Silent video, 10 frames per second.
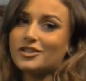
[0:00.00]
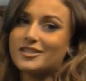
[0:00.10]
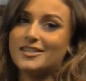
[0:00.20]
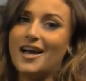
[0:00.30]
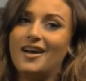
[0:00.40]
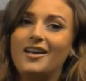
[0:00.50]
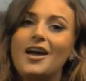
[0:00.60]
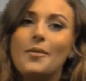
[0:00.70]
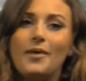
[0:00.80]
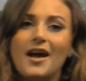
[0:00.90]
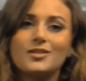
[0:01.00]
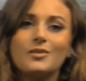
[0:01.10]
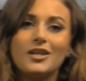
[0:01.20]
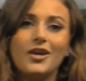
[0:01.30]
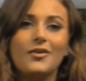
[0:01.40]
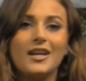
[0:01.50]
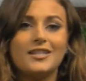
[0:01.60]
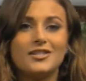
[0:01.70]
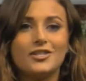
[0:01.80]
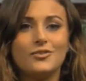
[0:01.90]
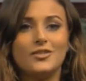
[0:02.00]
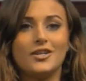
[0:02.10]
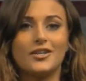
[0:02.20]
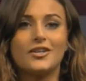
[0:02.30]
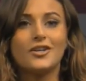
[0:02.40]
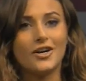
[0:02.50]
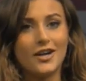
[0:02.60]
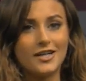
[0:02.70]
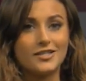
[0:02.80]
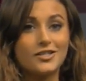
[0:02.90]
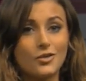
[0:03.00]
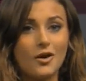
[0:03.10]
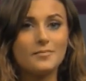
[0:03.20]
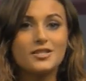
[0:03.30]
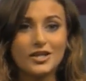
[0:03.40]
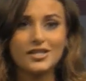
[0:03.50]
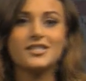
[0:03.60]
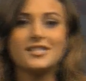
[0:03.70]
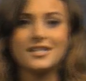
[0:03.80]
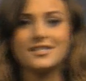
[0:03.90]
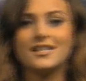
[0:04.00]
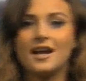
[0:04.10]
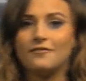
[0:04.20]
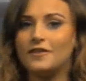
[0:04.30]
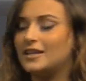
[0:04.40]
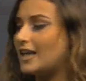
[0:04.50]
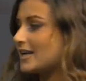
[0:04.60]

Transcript: cell. But as we go into the current storm surge, 6 to 9 feet, like